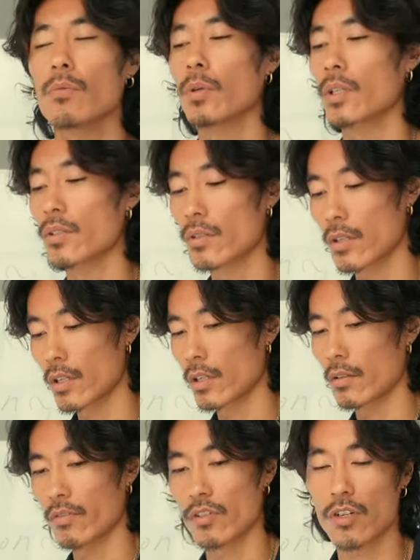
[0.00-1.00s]
what is
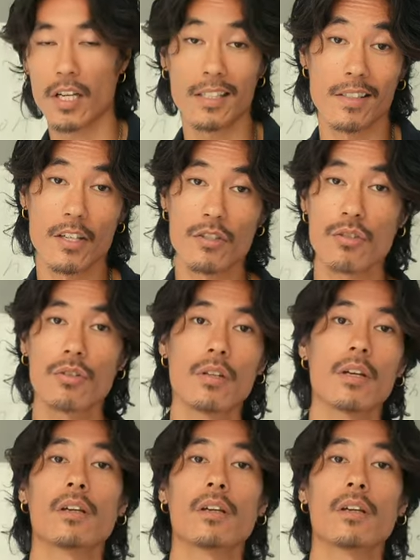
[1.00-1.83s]
visualization,